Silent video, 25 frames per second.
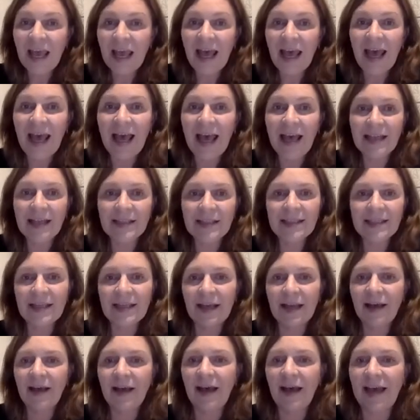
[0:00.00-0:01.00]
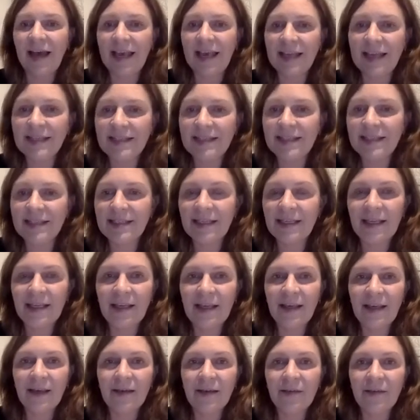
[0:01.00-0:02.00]
And I can
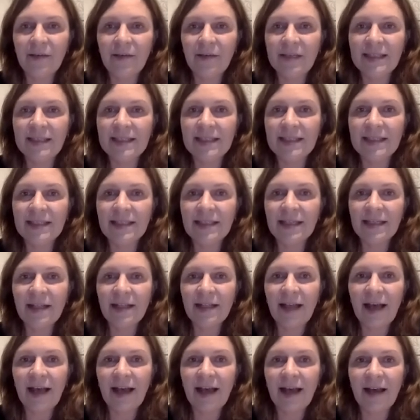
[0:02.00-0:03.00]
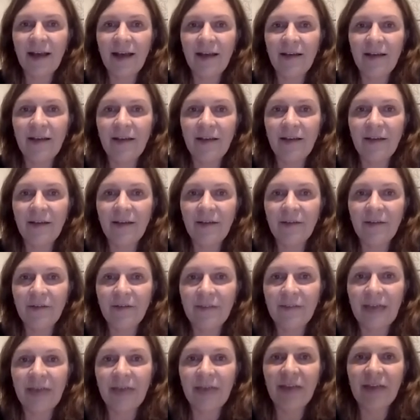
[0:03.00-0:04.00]
see we still have,
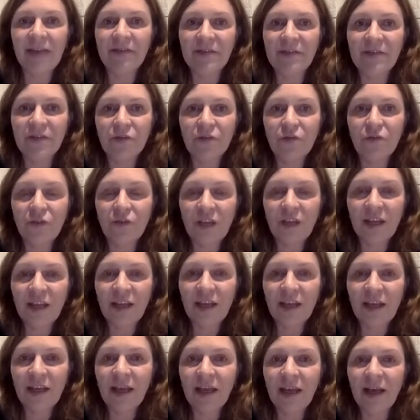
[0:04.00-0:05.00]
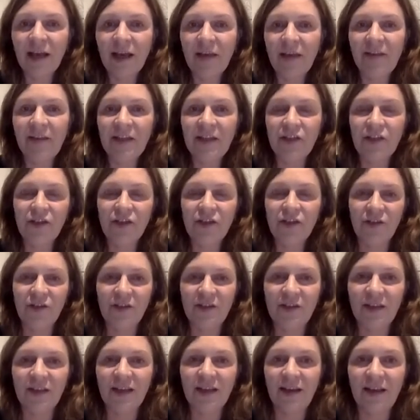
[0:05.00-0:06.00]
yeah, we have three questions
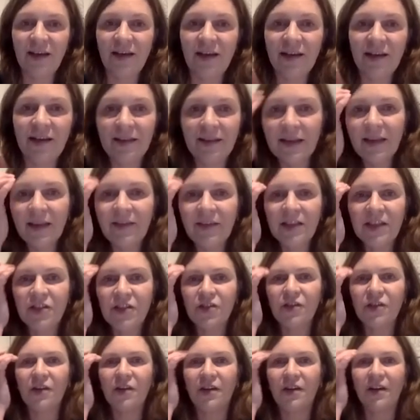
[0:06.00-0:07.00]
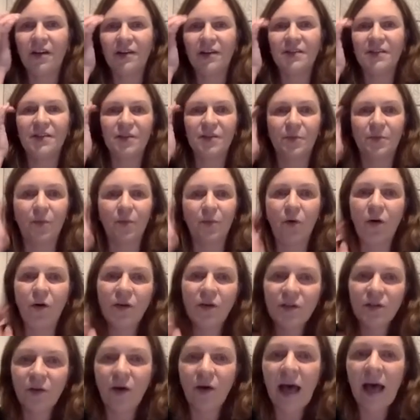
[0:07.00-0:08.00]
here in the question and answers box.
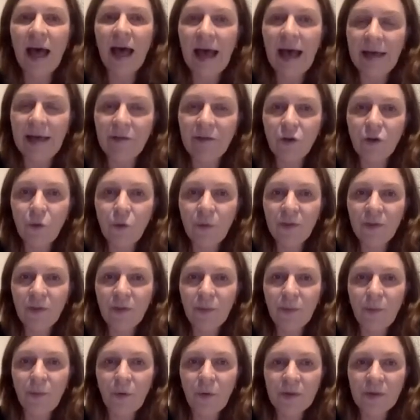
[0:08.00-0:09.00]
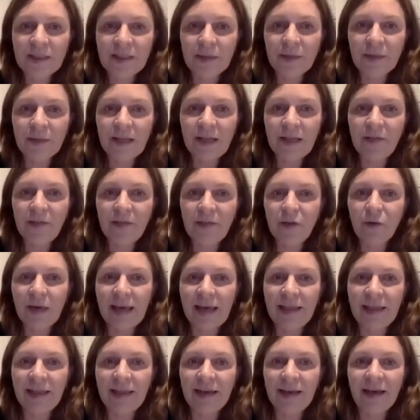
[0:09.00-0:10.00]
So I will open the box and we'll have a look
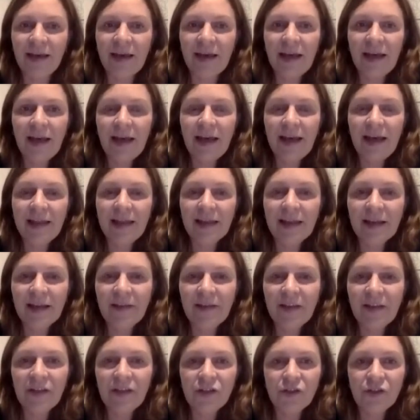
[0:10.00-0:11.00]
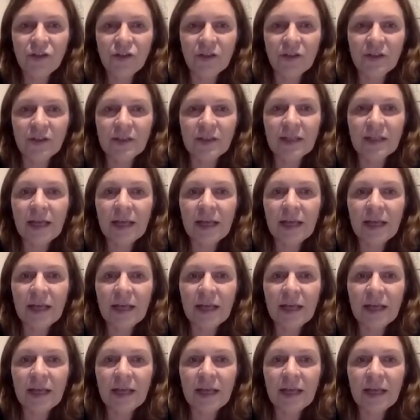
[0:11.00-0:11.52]
at the at the questions.